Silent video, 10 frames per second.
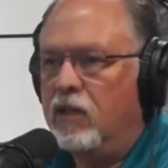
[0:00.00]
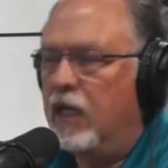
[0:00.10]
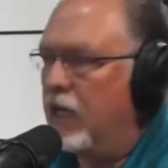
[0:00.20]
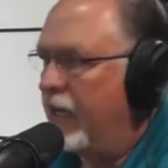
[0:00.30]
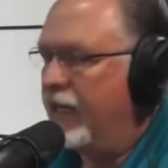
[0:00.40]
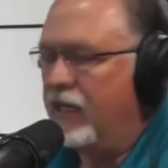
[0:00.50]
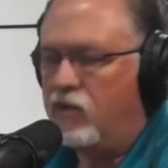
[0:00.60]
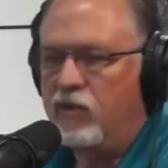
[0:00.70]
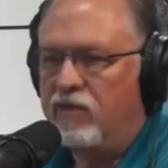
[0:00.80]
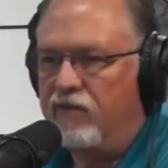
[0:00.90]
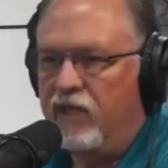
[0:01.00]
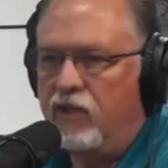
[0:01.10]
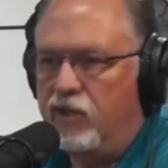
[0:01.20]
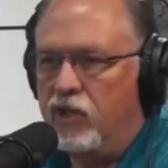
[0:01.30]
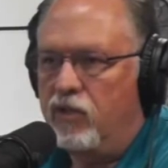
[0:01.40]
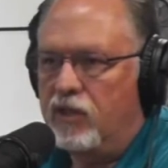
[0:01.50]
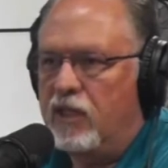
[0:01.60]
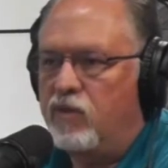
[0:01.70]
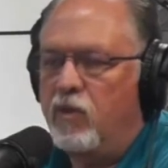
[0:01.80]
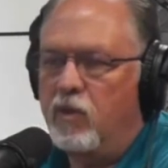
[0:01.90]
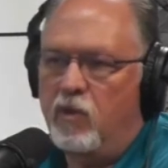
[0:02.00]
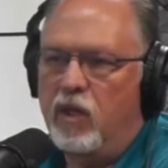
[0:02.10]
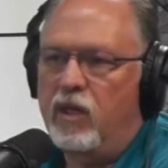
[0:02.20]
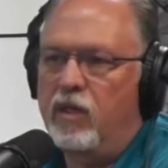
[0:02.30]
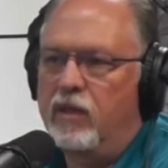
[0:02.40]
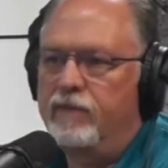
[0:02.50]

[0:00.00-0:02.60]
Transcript: and that's what the video shows. That's what we're working on.